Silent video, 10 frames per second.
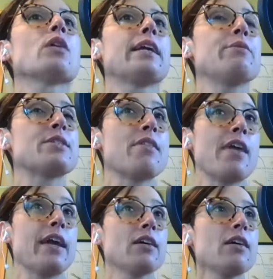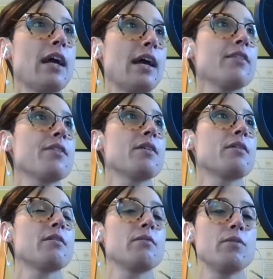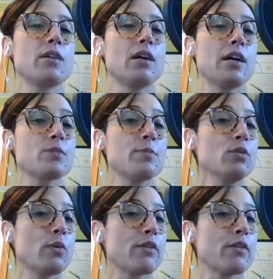He was there at the, the hospital where